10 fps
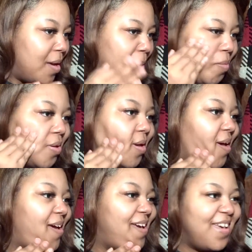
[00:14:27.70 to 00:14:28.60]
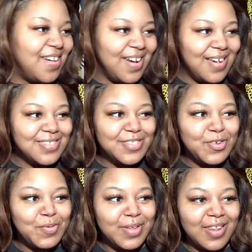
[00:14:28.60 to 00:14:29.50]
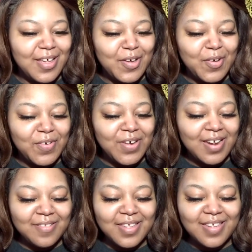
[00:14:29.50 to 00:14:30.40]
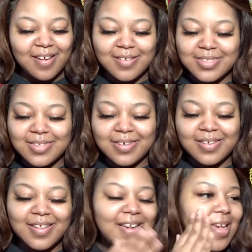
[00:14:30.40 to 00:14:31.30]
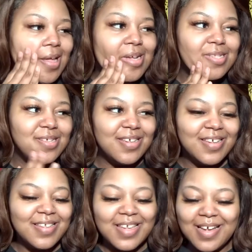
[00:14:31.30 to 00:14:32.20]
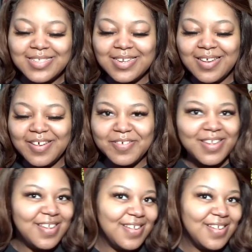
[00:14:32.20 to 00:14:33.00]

okay nice little glow i don't think y'all can see it uh, can y'all see it can y'all see the glow okay.